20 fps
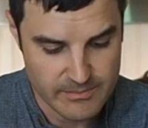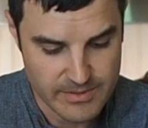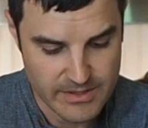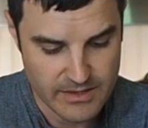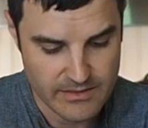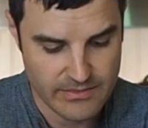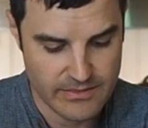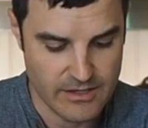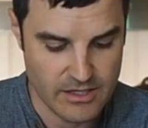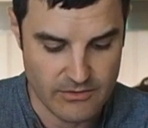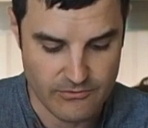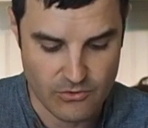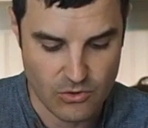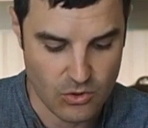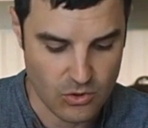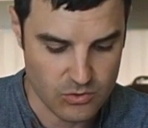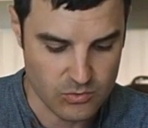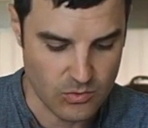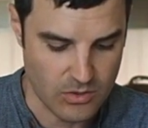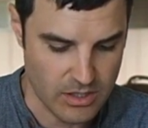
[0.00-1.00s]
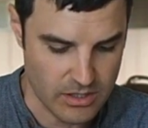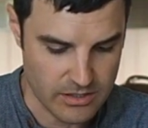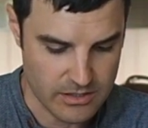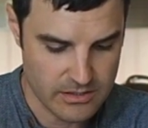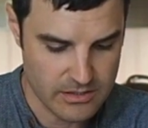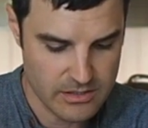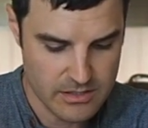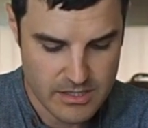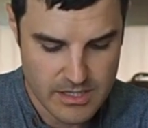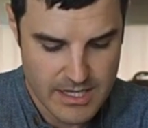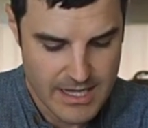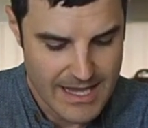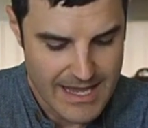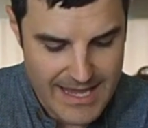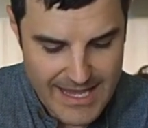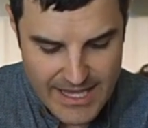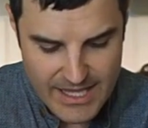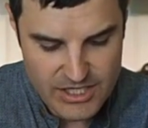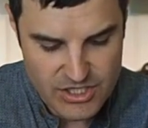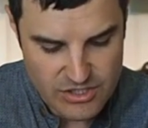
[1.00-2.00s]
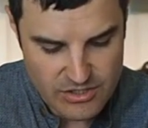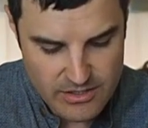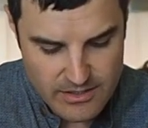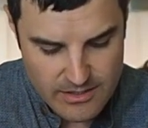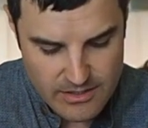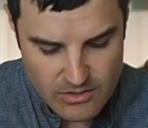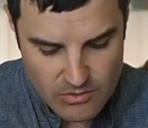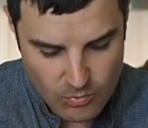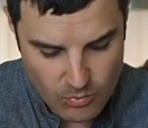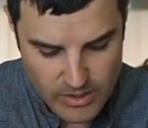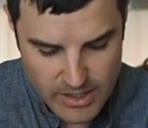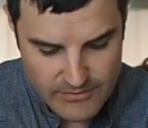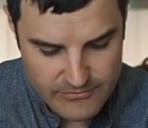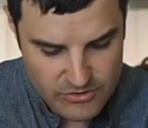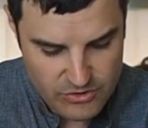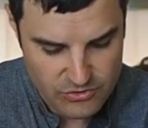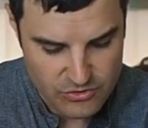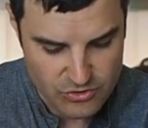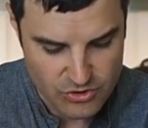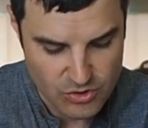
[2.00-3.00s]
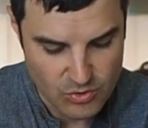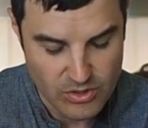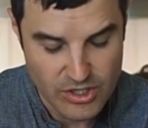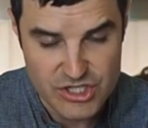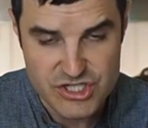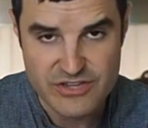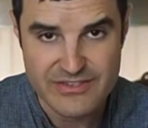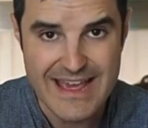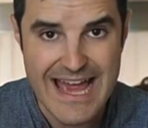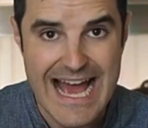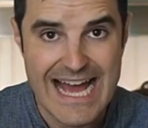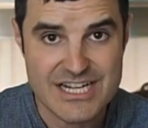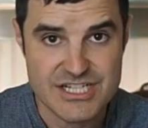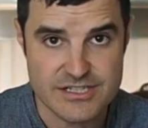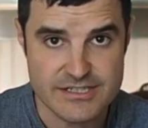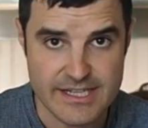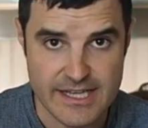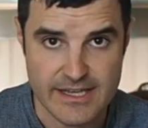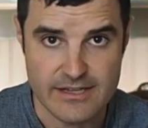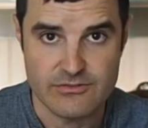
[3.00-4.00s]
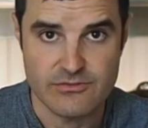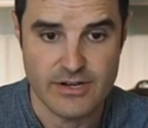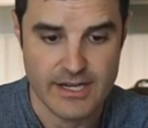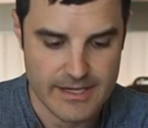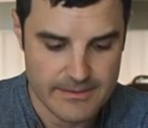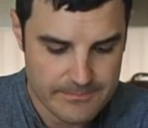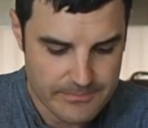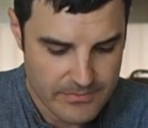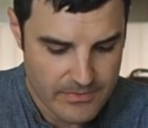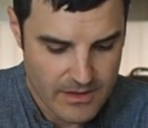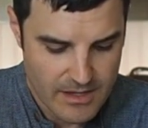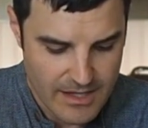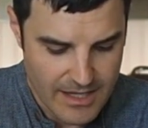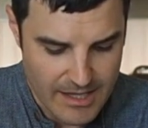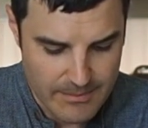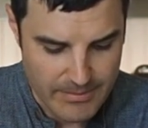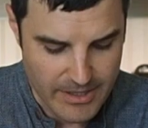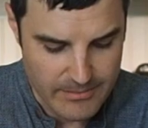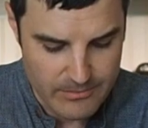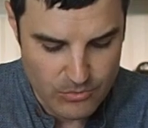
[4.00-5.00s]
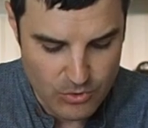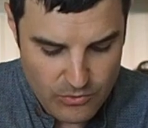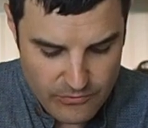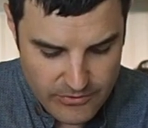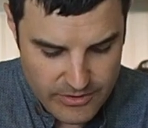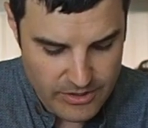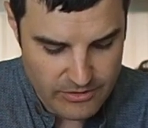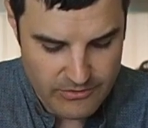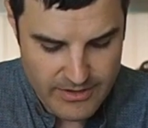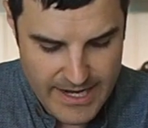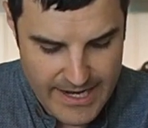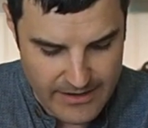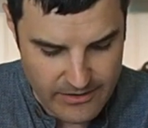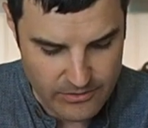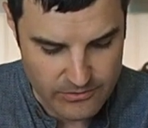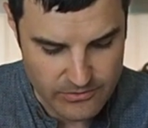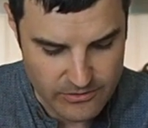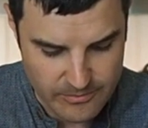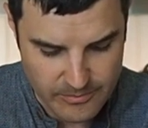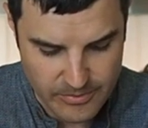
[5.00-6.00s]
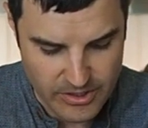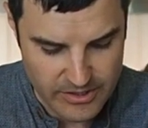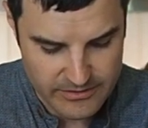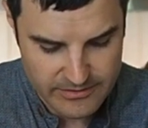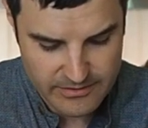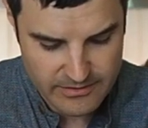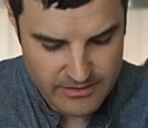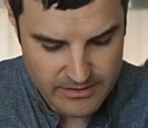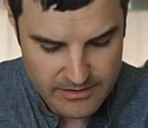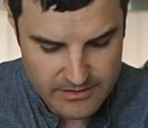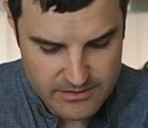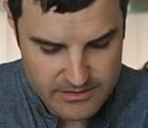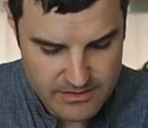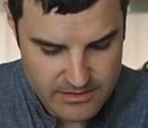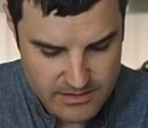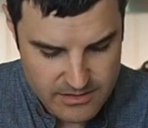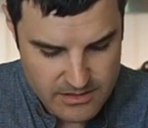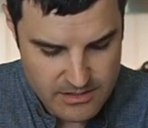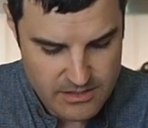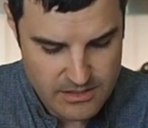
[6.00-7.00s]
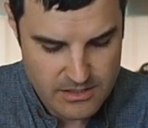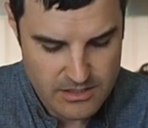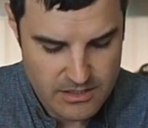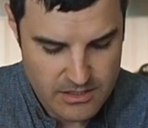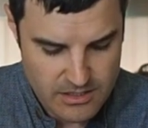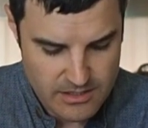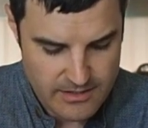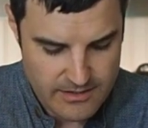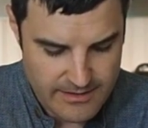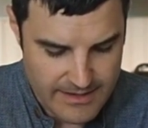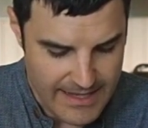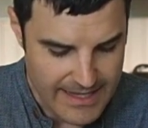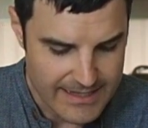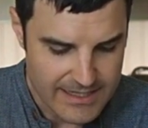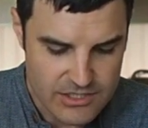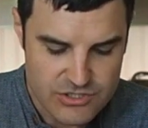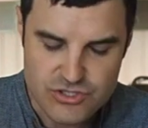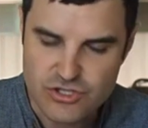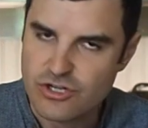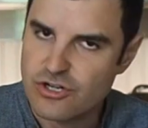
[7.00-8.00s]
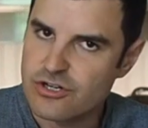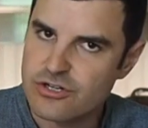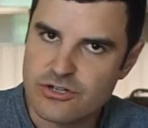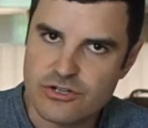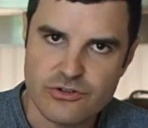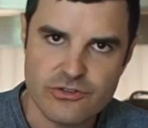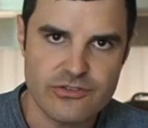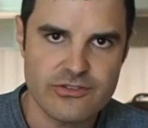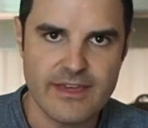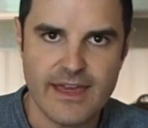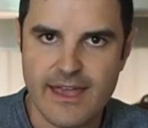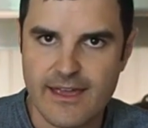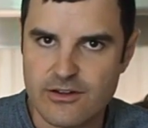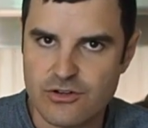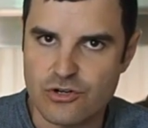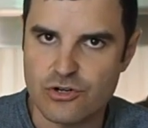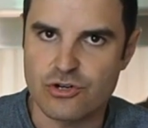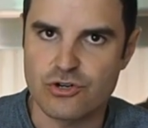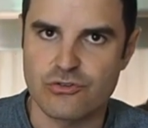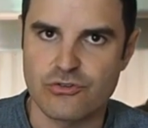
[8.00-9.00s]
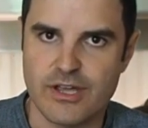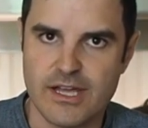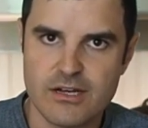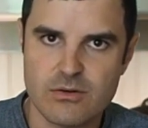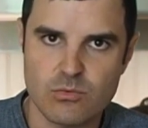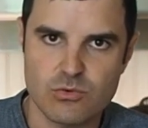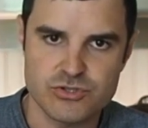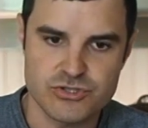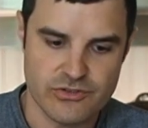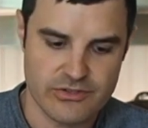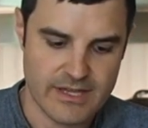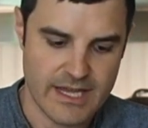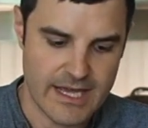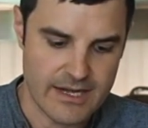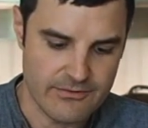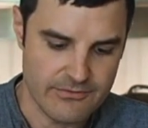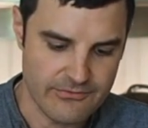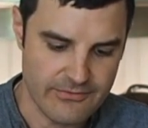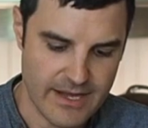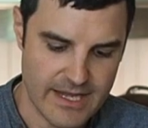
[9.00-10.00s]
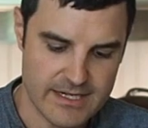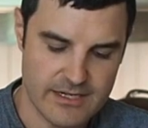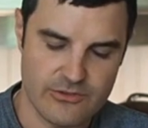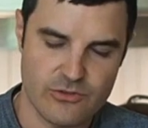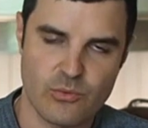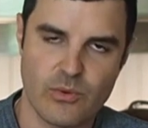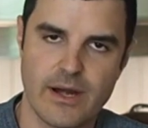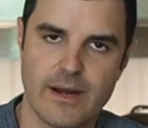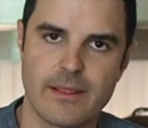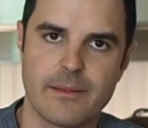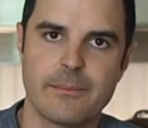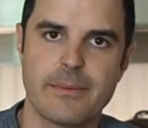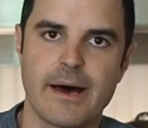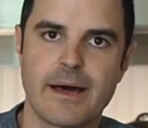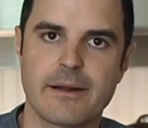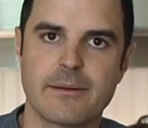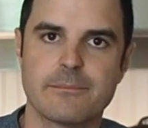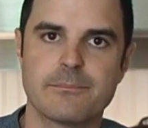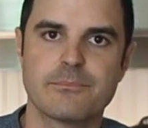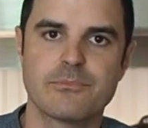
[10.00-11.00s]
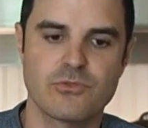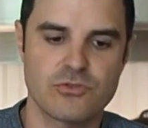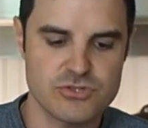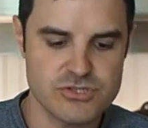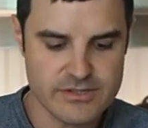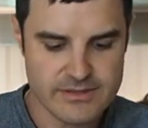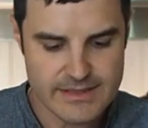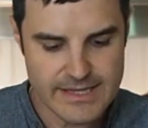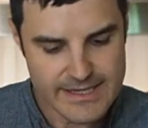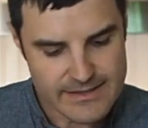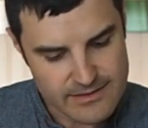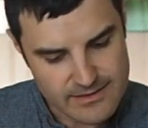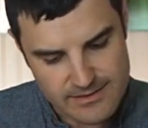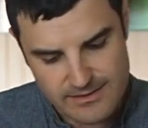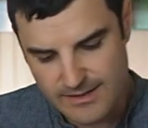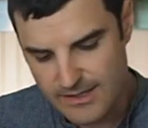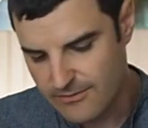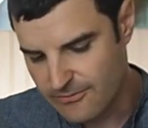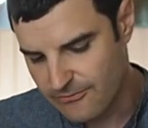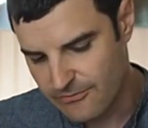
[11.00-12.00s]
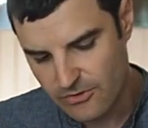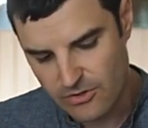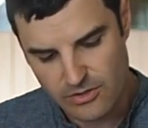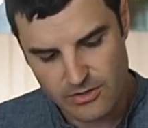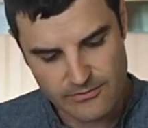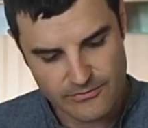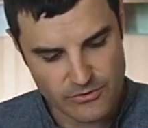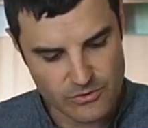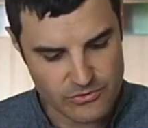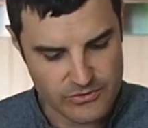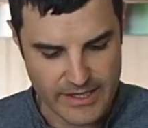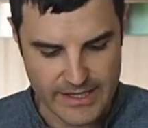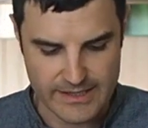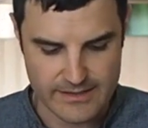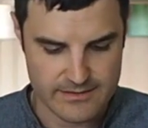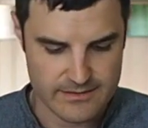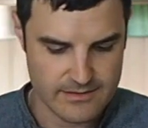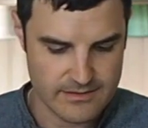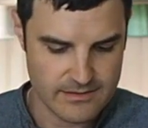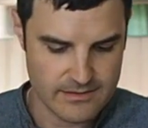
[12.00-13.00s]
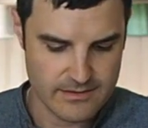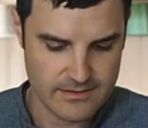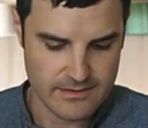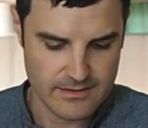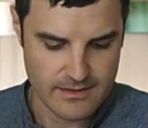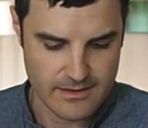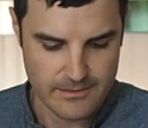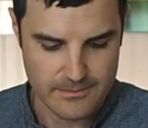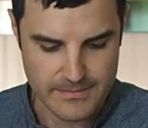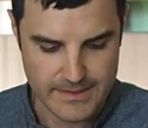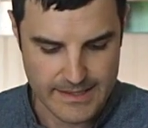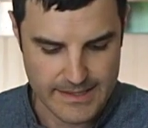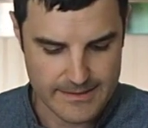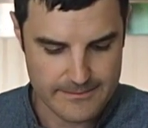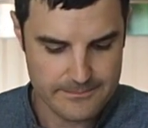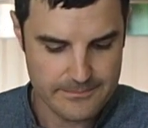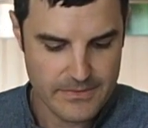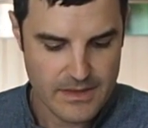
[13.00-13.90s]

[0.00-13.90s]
big thing of cold water. And whatever you do, you want to just agitate, right? And by moving around the parsley, any dirt or sand or grit will just kind of find its way to the bottom. So just let it sit for a few seconds, a minute.